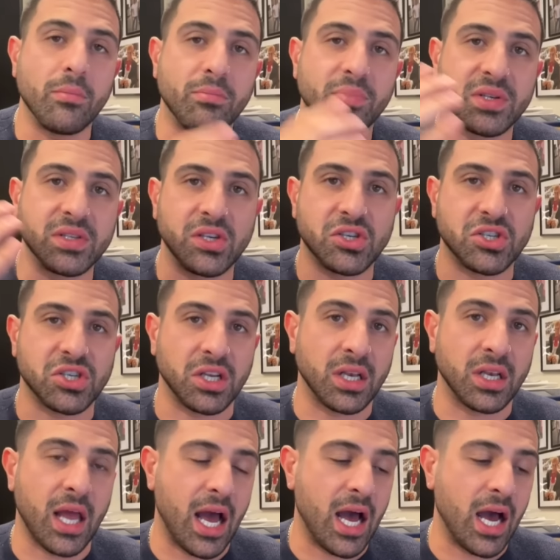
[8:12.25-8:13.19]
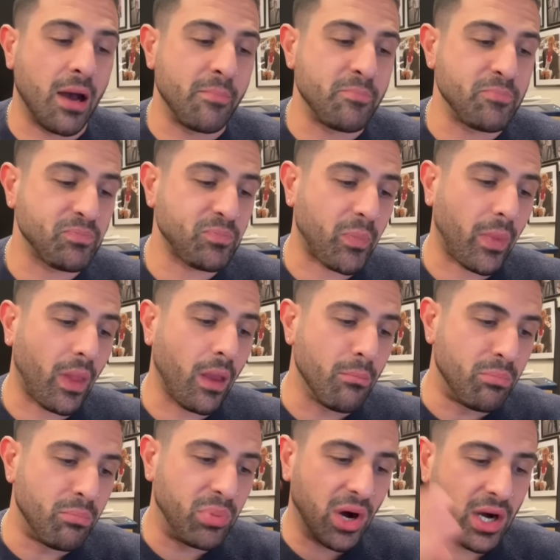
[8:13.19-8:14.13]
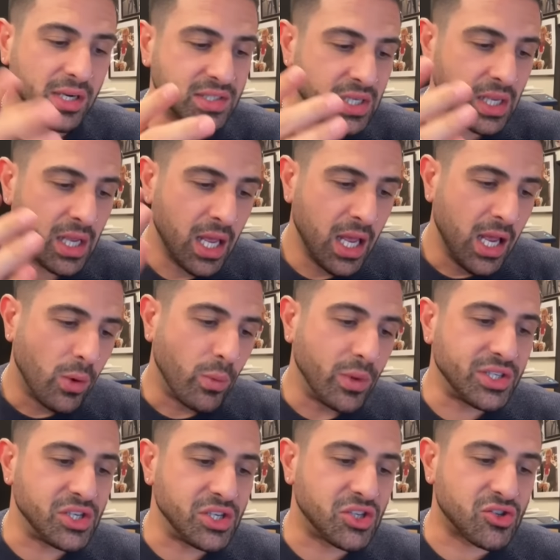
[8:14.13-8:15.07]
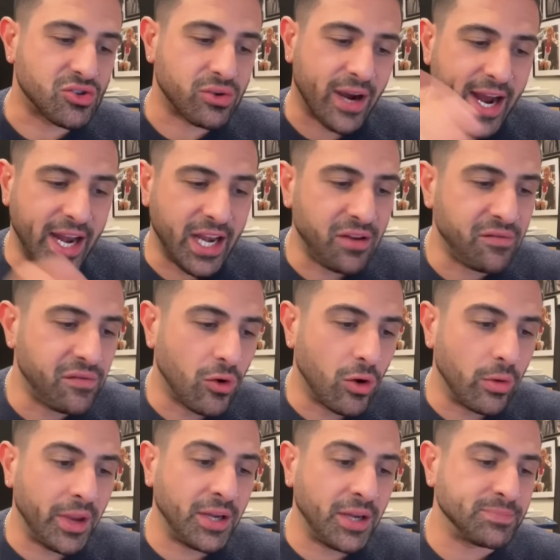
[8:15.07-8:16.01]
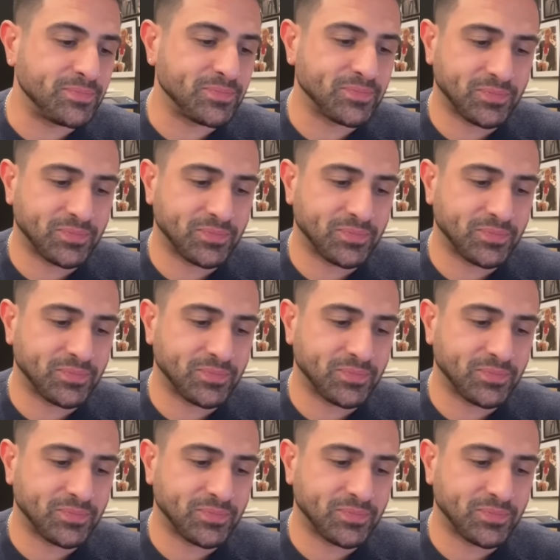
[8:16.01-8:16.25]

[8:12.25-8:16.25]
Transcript: position bot, which is trading for me.